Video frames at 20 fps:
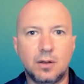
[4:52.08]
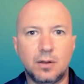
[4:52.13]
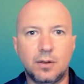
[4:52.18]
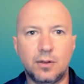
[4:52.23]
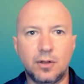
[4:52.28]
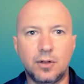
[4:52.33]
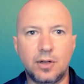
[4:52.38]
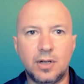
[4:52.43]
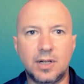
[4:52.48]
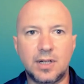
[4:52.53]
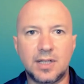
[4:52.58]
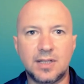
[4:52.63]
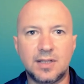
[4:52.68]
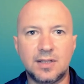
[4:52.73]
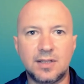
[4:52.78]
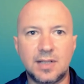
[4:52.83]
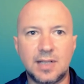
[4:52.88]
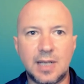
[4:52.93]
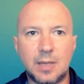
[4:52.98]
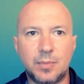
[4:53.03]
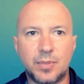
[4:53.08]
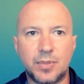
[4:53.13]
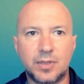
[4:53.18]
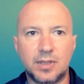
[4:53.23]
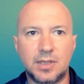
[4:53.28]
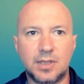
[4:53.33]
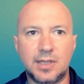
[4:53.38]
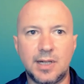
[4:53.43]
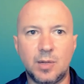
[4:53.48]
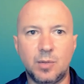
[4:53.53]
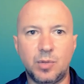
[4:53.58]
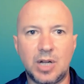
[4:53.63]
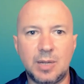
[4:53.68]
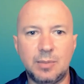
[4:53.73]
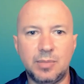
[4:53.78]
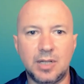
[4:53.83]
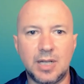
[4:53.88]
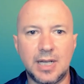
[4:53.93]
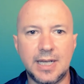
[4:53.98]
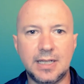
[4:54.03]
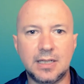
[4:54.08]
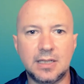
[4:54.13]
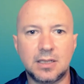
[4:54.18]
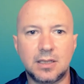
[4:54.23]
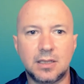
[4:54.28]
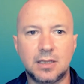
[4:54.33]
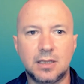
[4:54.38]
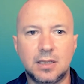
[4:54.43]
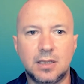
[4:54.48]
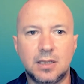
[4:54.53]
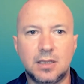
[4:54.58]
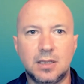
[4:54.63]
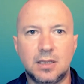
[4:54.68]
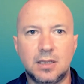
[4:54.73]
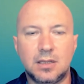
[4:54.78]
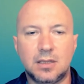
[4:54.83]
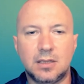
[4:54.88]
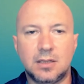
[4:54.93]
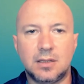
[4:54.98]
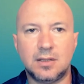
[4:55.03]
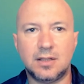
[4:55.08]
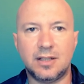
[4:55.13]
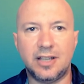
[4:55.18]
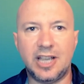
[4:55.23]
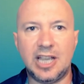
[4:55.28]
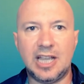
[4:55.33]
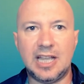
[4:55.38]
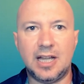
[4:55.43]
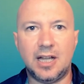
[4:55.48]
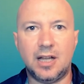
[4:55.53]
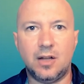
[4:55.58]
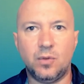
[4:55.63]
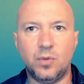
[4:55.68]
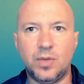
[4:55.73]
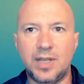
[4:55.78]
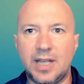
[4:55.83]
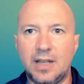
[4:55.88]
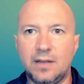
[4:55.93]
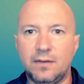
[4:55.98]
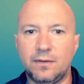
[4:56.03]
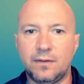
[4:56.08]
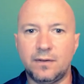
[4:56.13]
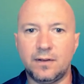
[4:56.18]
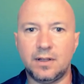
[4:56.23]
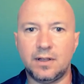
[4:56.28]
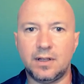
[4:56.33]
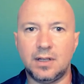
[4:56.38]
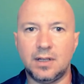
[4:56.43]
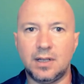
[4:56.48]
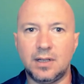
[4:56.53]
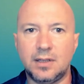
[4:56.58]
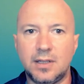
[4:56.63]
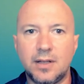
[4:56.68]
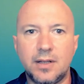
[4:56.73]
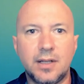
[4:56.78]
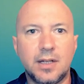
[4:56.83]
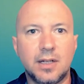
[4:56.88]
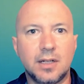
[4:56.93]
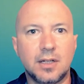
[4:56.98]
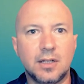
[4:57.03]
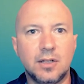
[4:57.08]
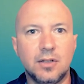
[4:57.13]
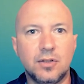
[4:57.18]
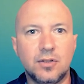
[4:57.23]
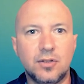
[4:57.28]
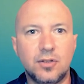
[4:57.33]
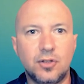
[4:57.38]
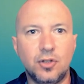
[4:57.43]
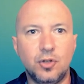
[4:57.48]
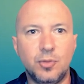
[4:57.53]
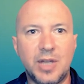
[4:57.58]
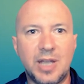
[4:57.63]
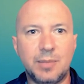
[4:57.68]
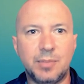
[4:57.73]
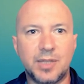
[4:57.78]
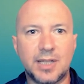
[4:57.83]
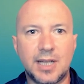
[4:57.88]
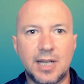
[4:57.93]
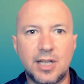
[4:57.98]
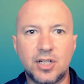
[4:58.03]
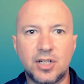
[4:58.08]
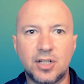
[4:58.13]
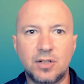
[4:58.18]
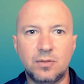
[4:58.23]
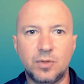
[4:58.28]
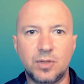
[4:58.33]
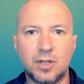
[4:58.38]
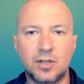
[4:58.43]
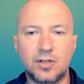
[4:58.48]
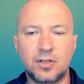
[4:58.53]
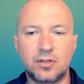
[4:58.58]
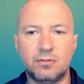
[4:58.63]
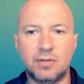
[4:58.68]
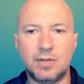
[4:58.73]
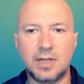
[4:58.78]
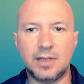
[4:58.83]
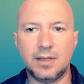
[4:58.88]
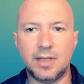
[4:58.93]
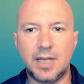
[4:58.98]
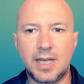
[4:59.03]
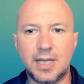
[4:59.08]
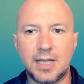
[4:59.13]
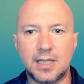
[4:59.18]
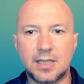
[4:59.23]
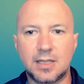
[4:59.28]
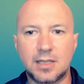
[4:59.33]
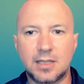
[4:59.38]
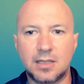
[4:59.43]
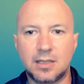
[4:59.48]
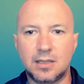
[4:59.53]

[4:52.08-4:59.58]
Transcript: third step in our pipeline. So here we have another consumer application. We're going to run that.